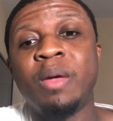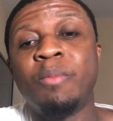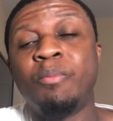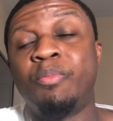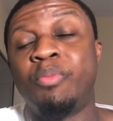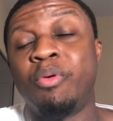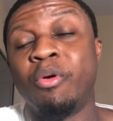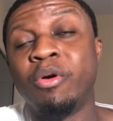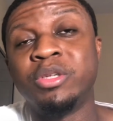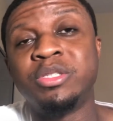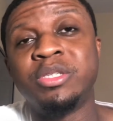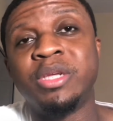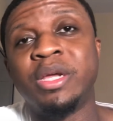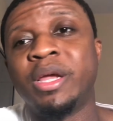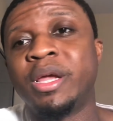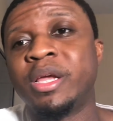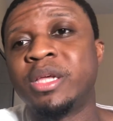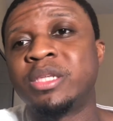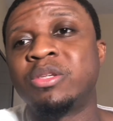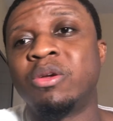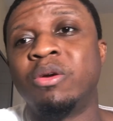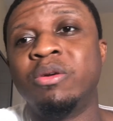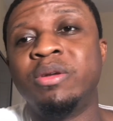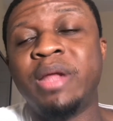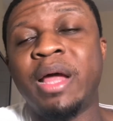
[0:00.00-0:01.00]

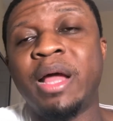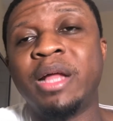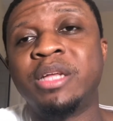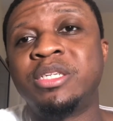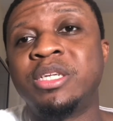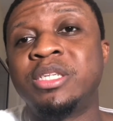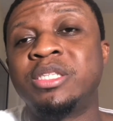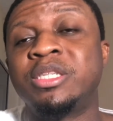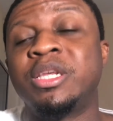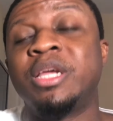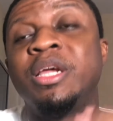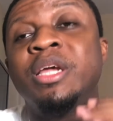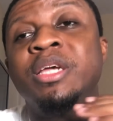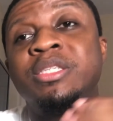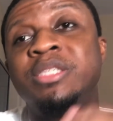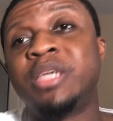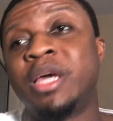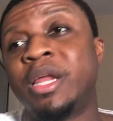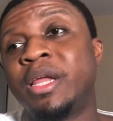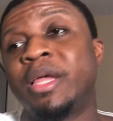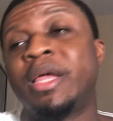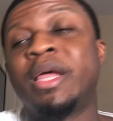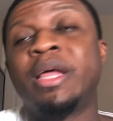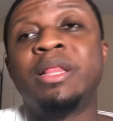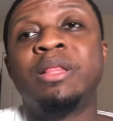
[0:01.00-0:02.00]
Porzingis or Doncic is
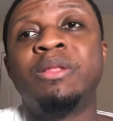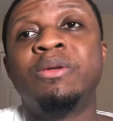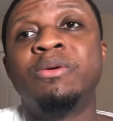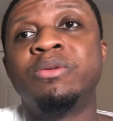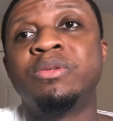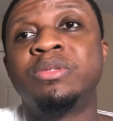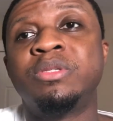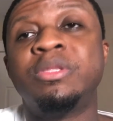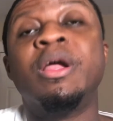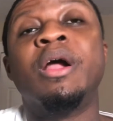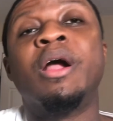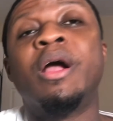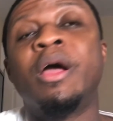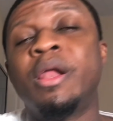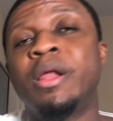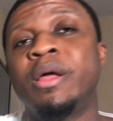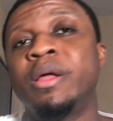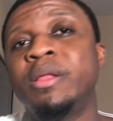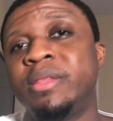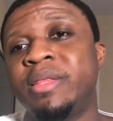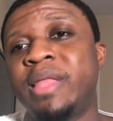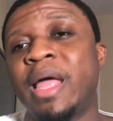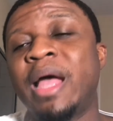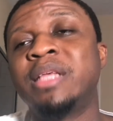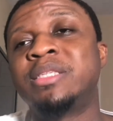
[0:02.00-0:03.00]
gonna get loose,
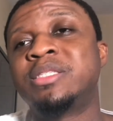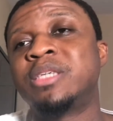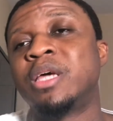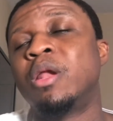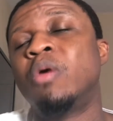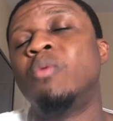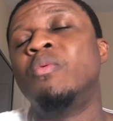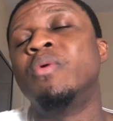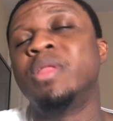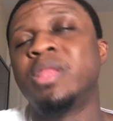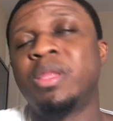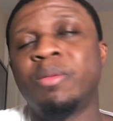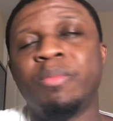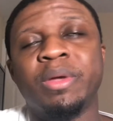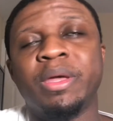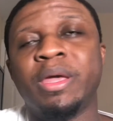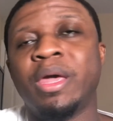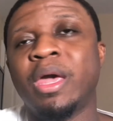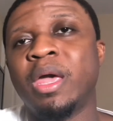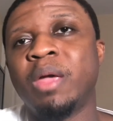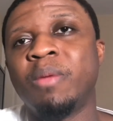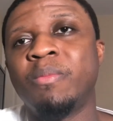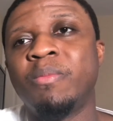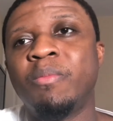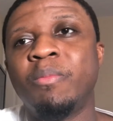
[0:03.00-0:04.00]
that's gonna win them a
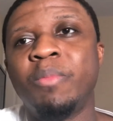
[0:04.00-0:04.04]
game.